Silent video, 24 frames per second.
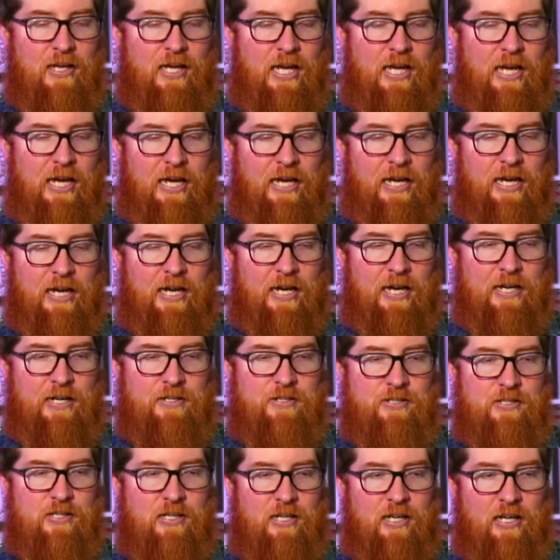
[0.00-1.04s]

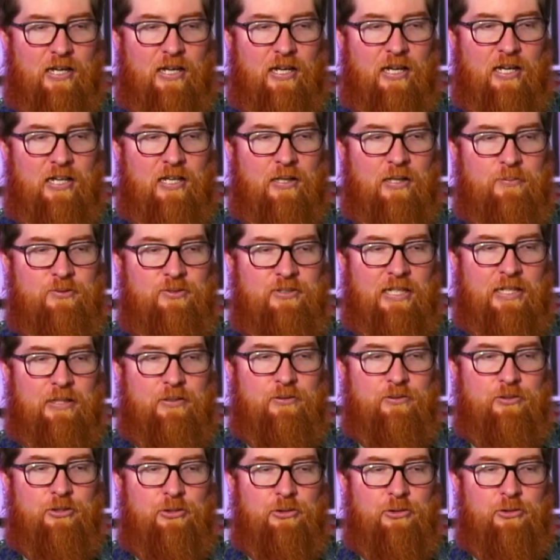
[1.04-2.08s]
And it comes
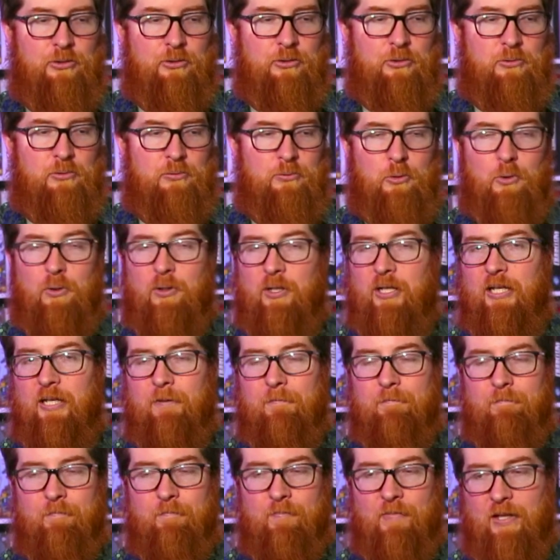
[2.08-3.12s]
down to
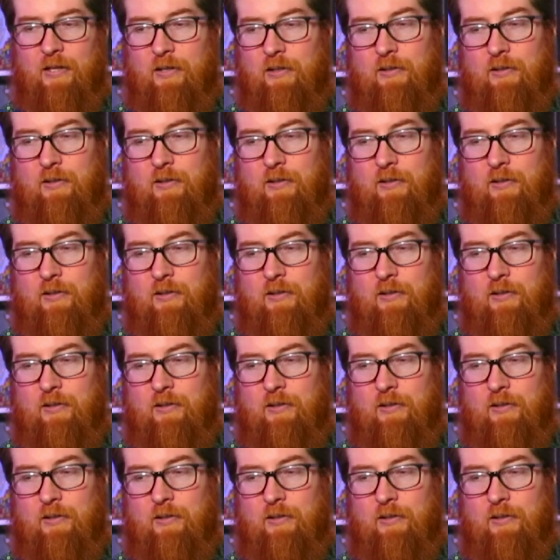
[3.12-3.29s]
rolling